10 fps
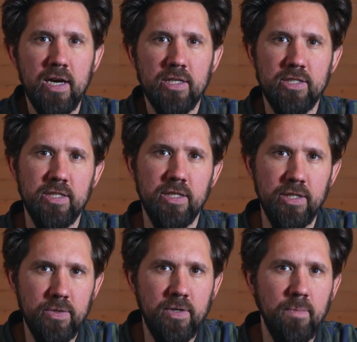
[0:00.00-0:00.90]
so that
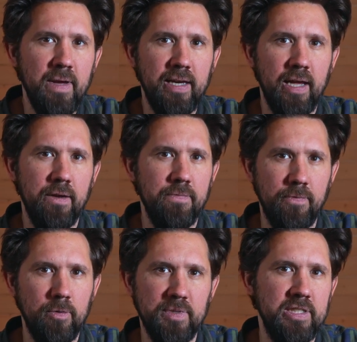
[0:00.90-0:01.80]
you can make an
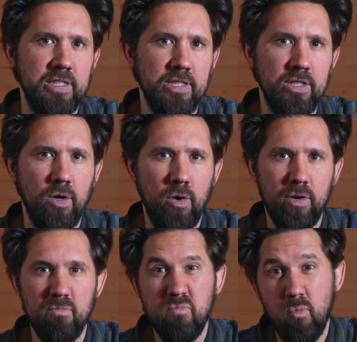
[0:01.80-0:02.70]
informed decision on